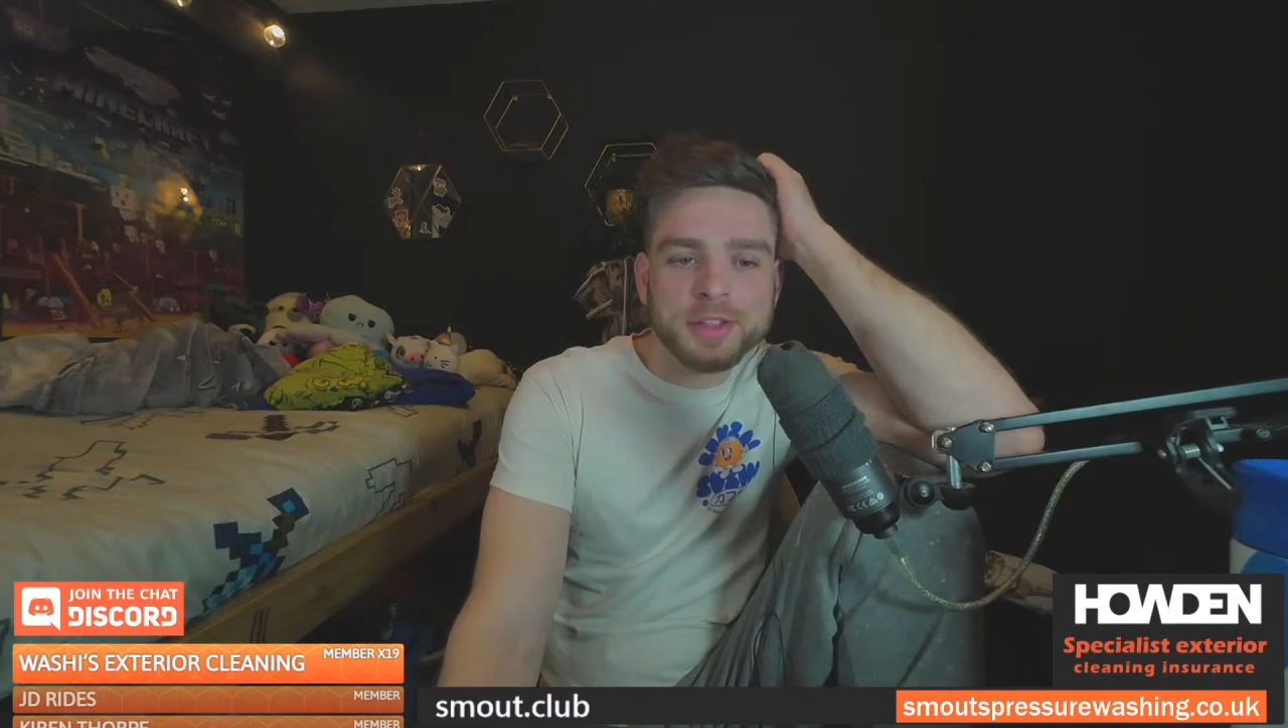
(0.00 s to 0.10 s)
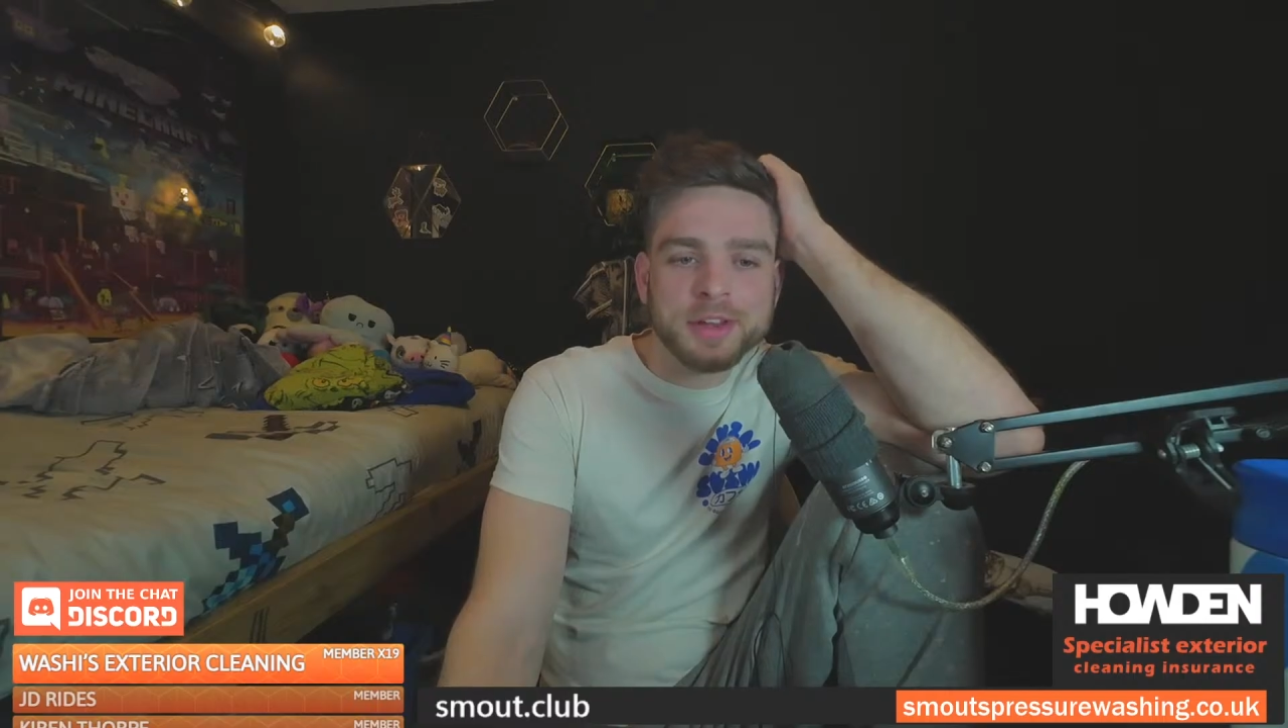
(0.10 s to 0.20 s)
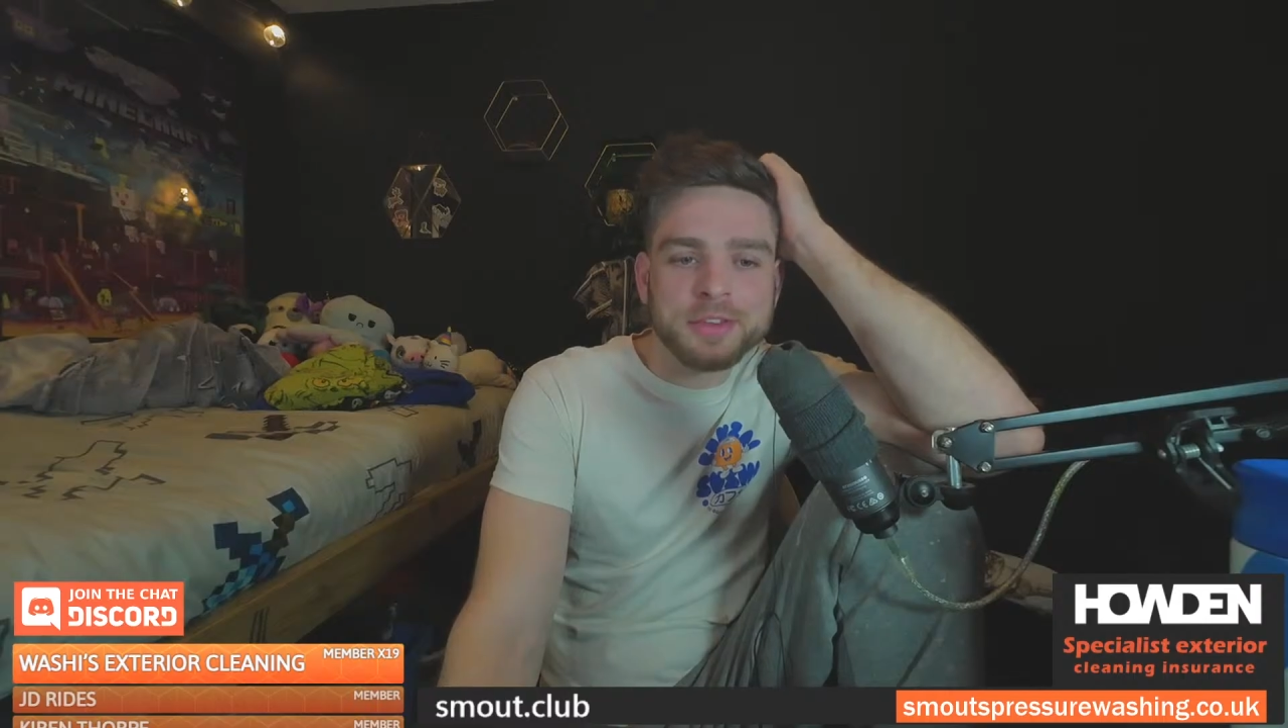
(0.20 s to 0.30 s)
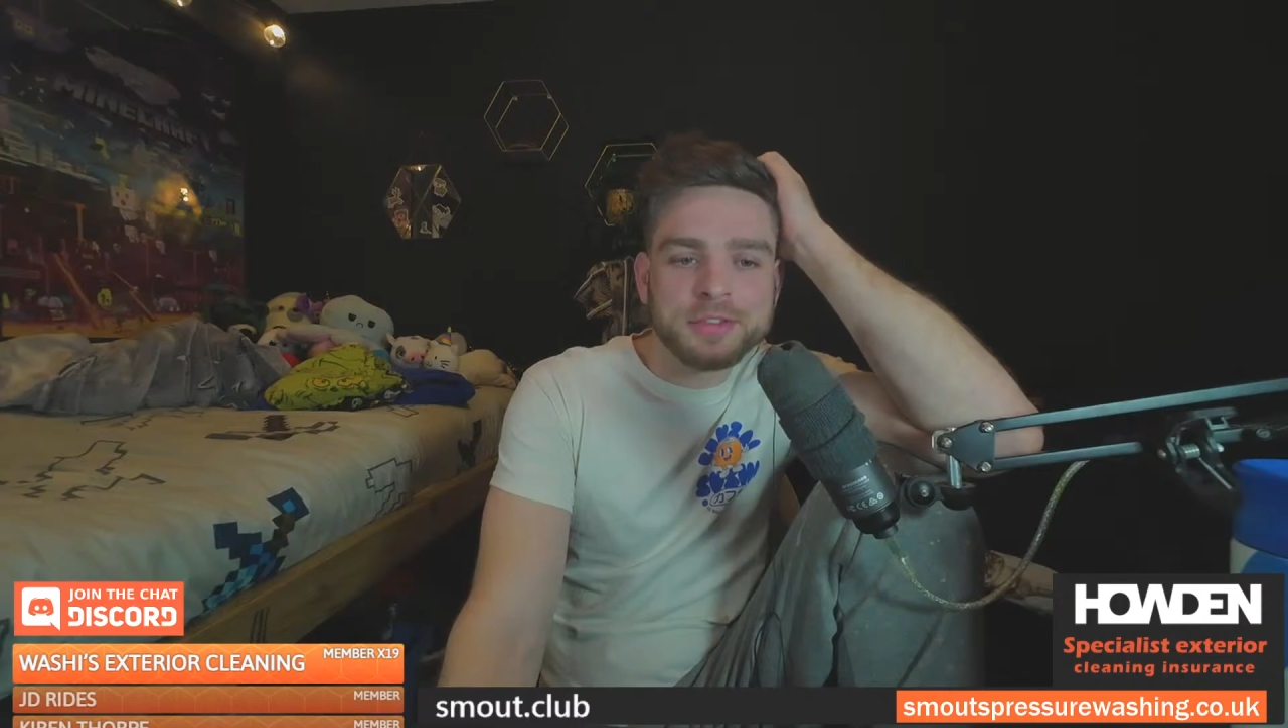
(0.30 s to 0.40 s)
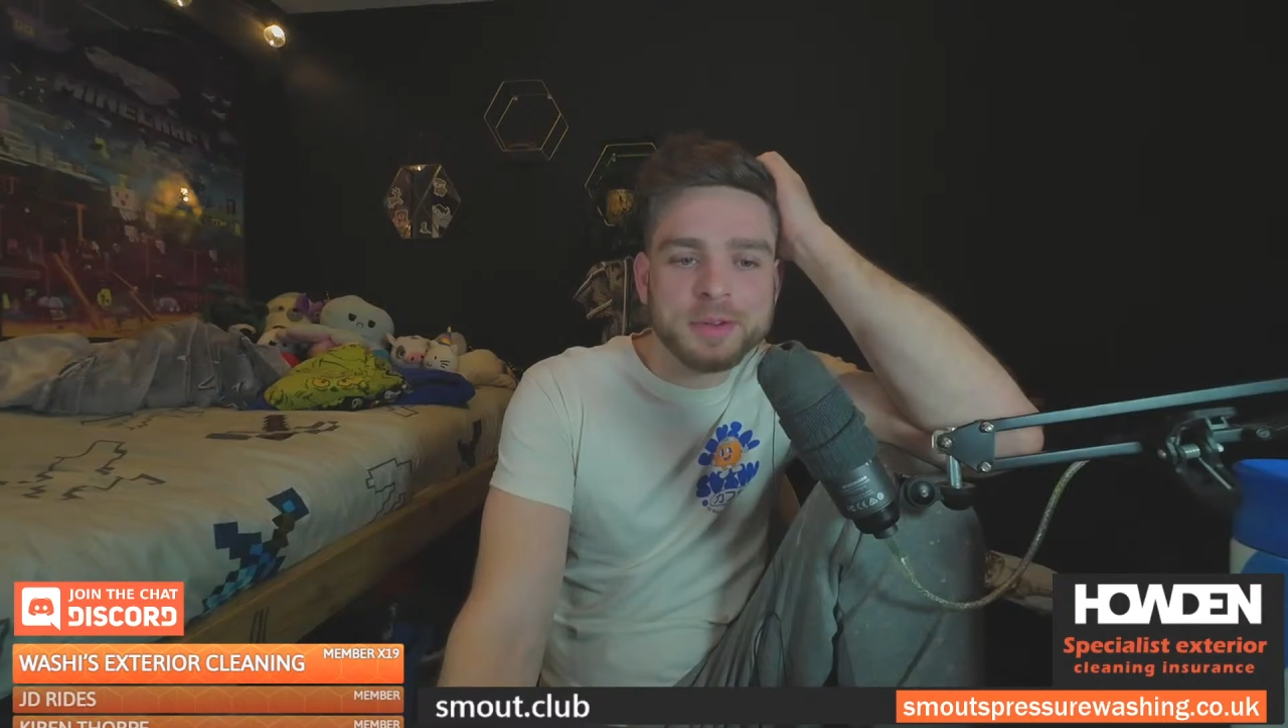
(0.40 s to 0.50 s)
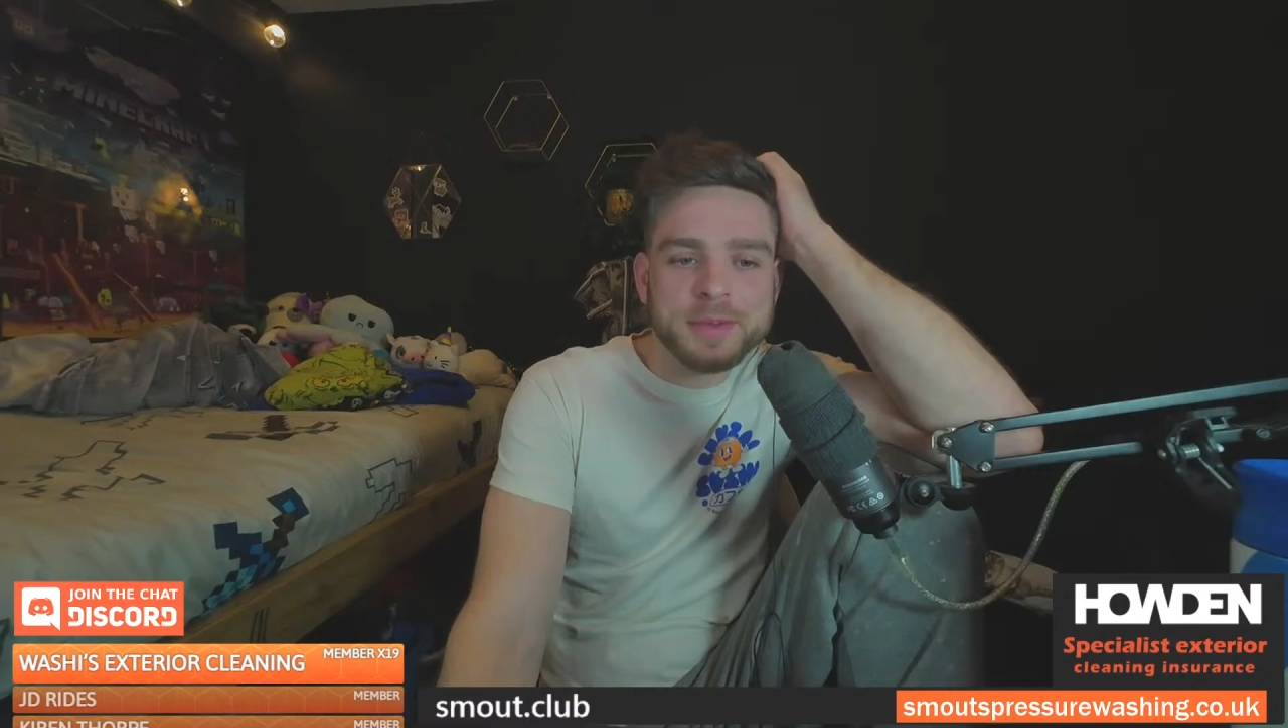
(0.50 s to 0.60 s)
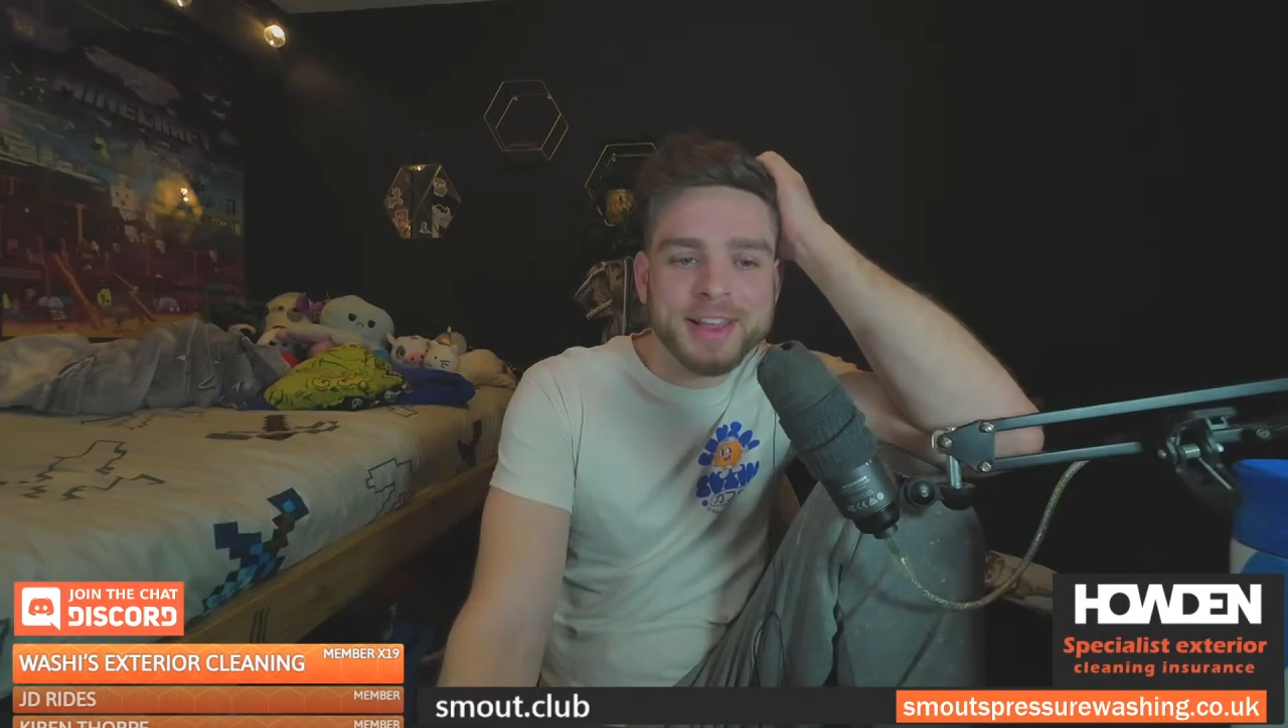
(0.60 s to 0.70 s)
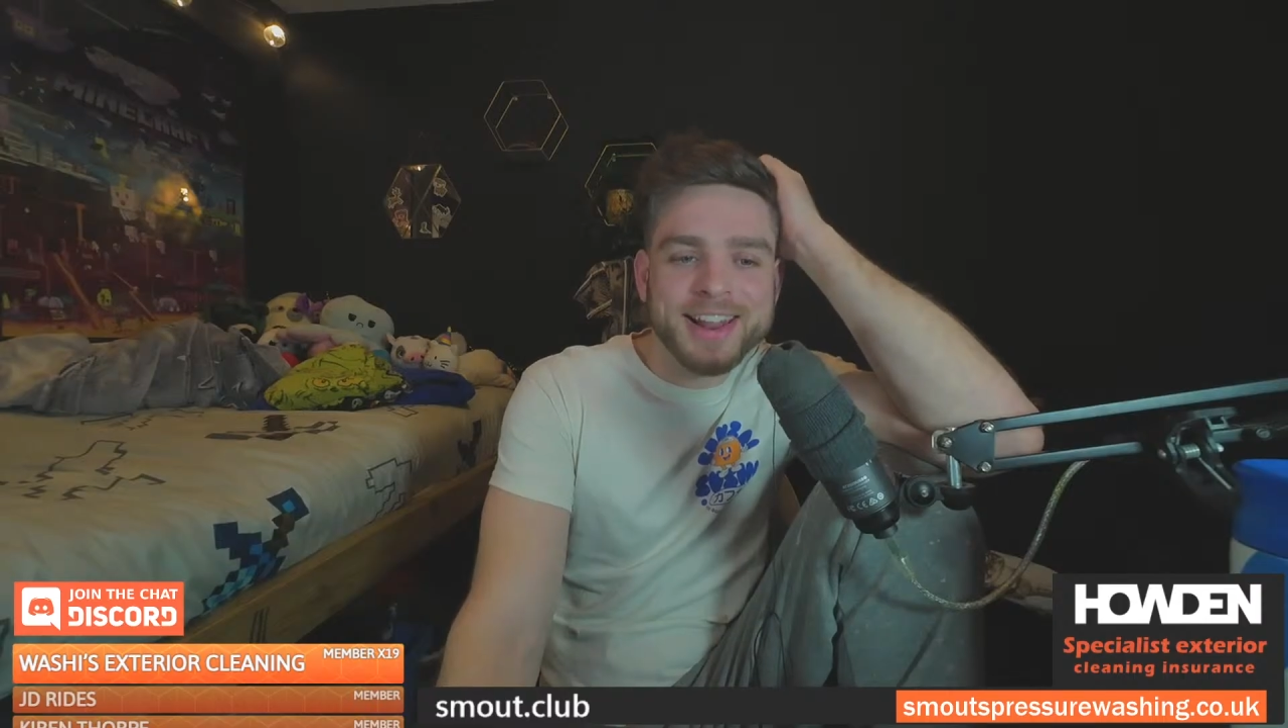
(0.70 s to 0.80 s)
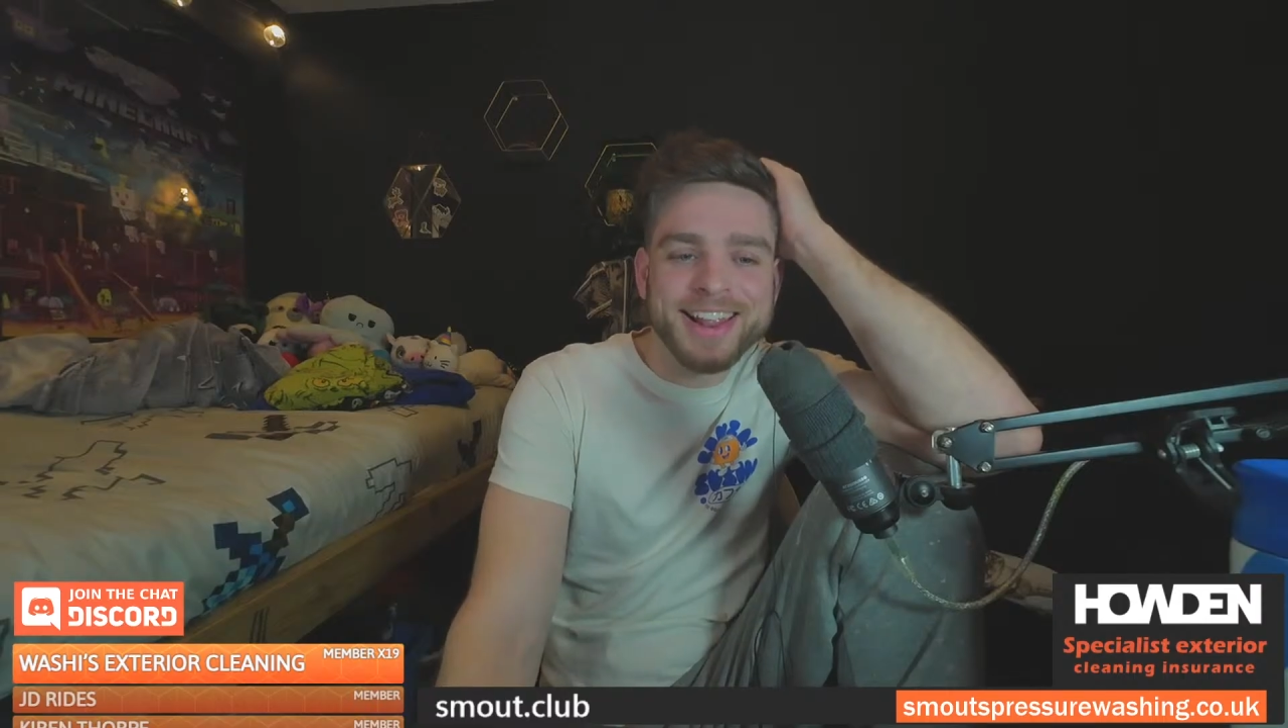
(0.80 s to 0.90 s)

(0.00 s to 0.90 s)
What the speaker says: live stream again?"